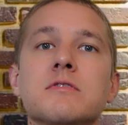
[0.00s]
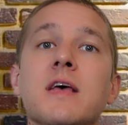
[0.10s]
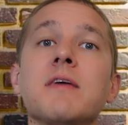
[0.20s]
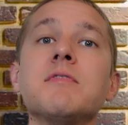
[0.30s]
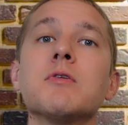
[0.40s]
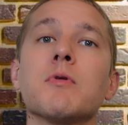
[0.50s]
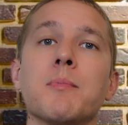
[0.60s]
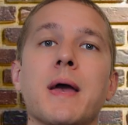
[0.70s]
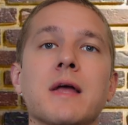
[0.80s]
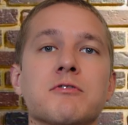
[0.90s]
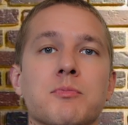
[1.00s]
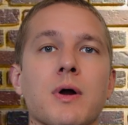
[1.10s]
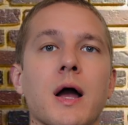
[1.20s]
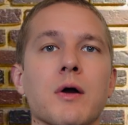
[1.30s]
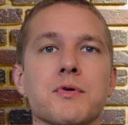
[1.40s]
safety remains a
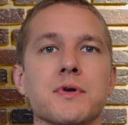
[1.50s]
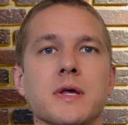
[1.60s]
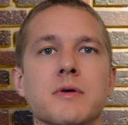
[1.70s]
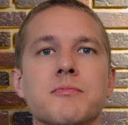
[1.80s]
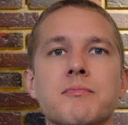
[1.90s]
priority.